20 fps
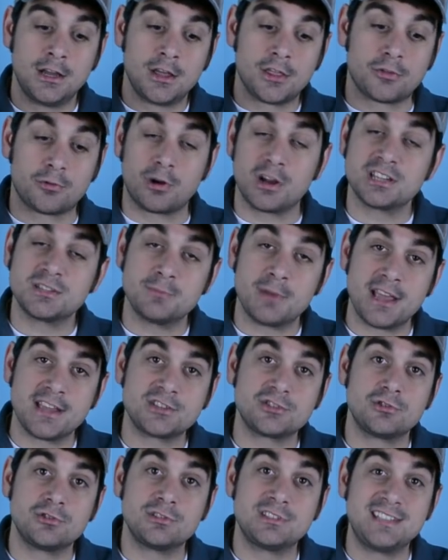
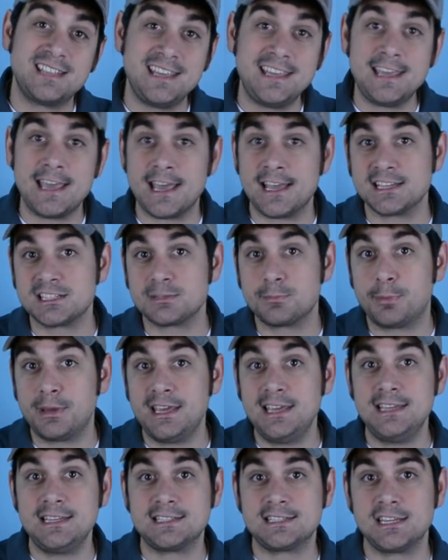Thrustmaster TS
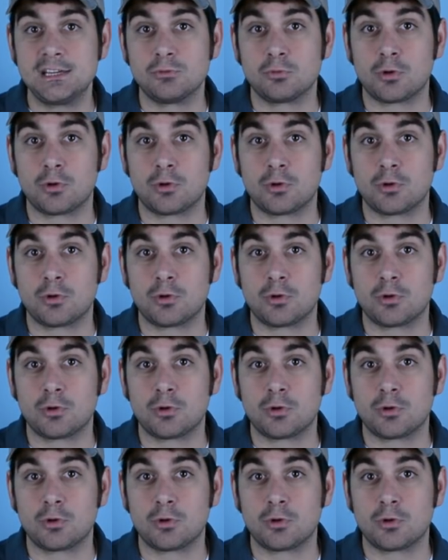PC